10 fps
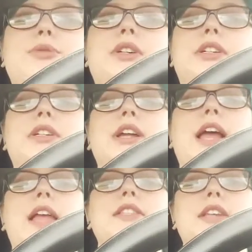So
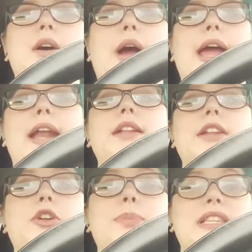I had a little piece of
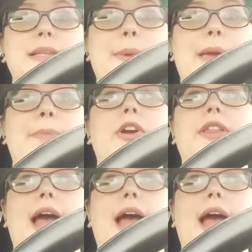paper that